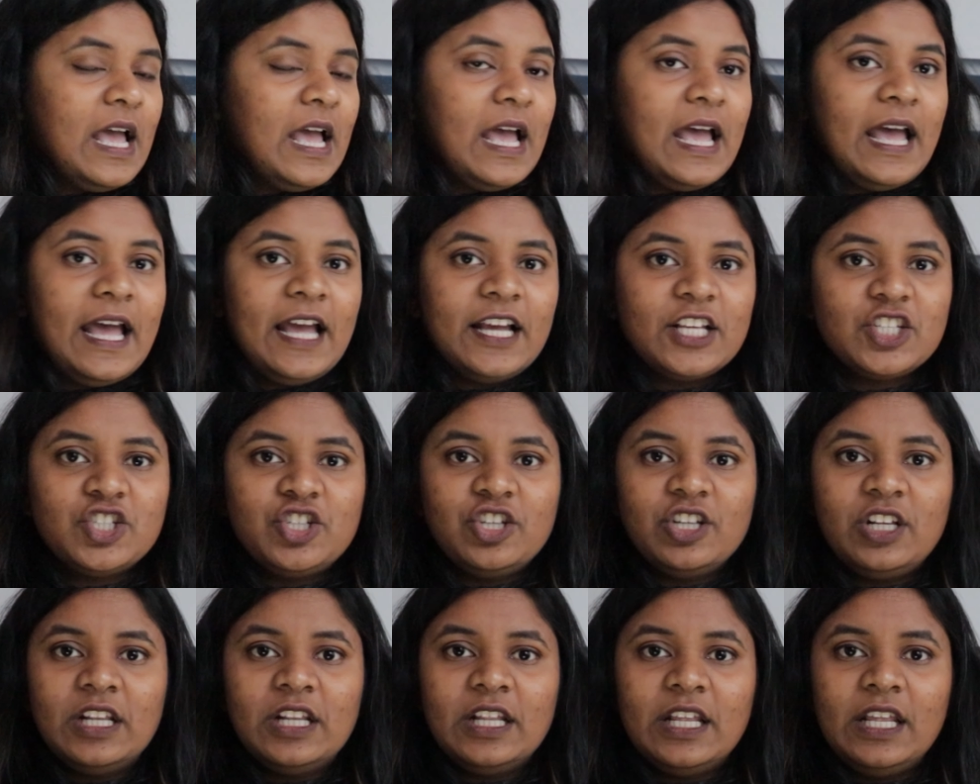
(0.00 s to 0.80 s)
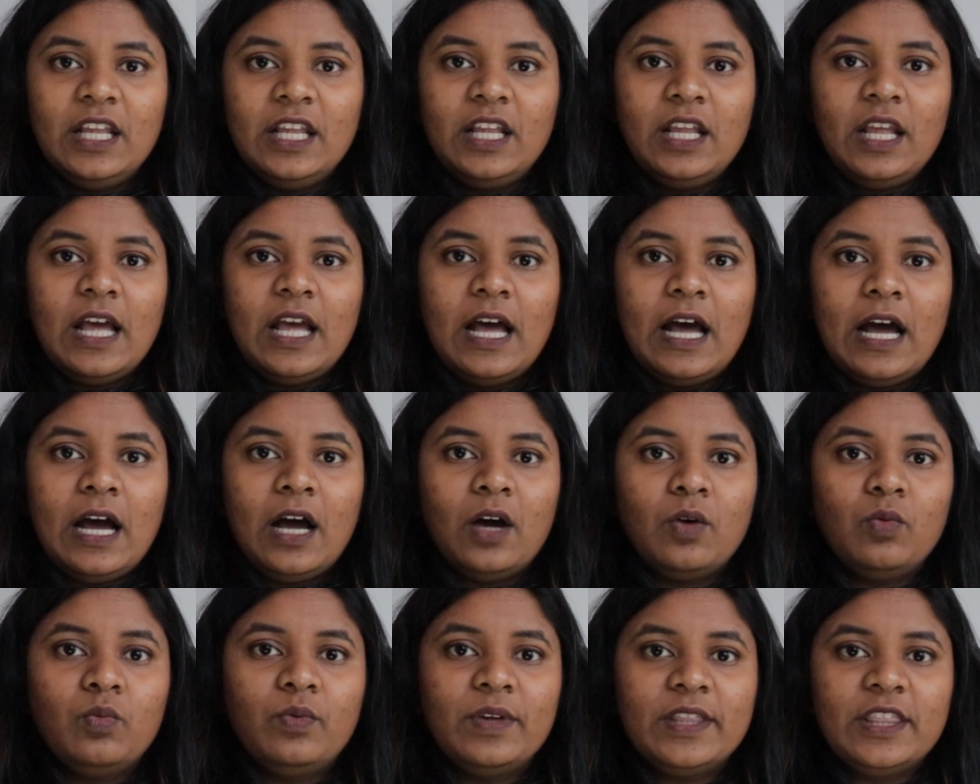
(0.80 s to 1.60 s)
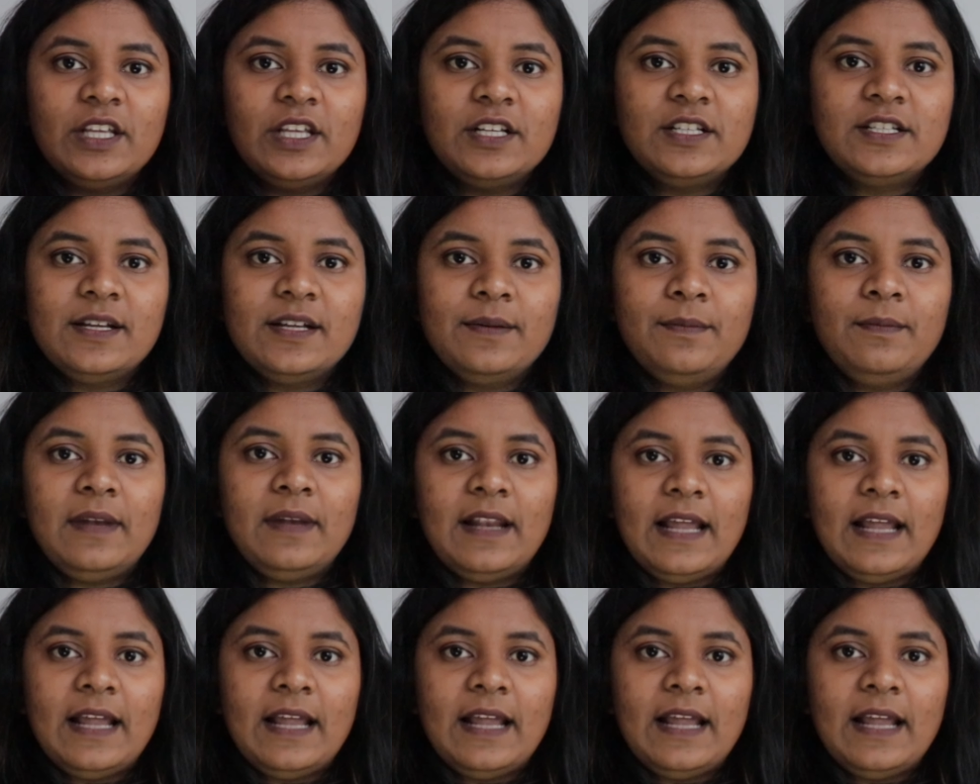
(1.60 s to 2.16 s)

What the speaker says: Actually, with the dim